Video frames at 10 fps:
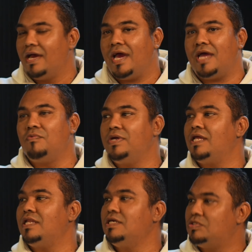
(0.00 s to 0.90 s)
And we
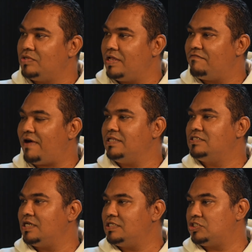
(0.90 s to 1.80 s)
then need to then find
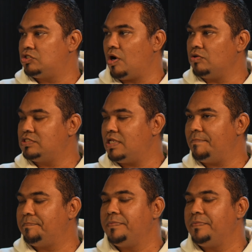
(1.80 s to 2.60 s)
churches to host them.